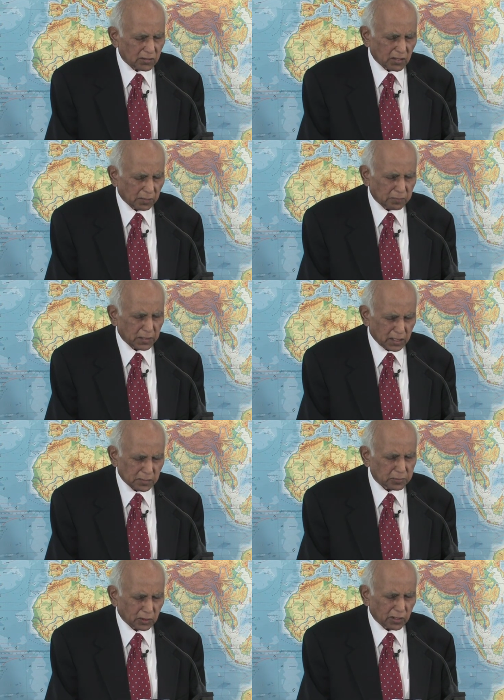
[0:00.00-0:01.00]
the
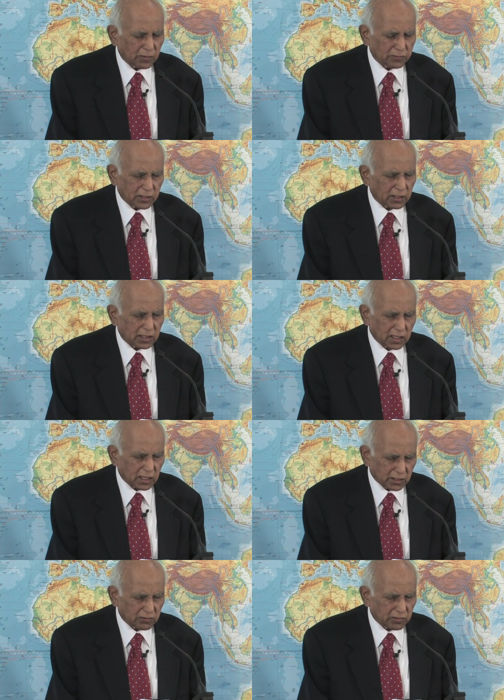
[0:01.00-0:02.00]
people of the
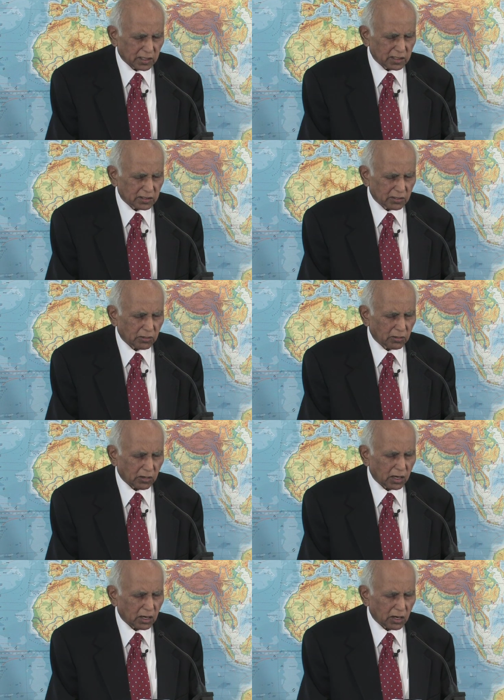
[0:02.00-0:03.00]
country,
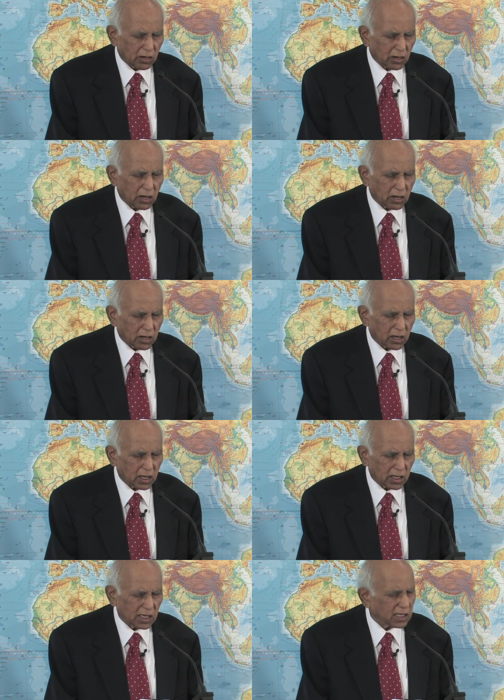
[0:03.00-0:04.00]
the
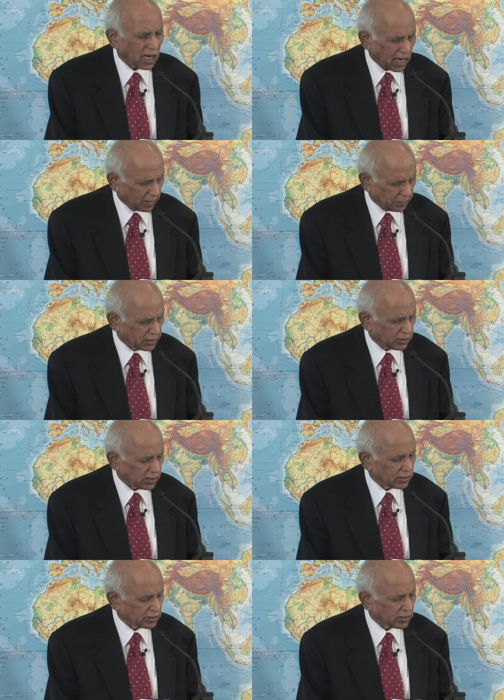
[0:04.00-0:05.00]

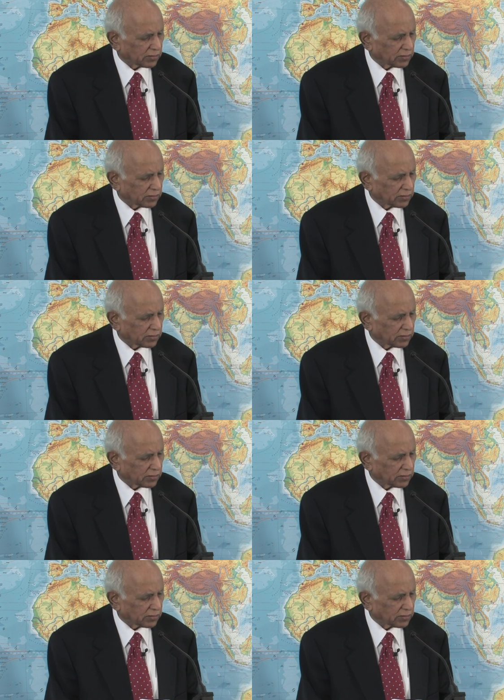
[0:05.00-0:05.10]
inhabitants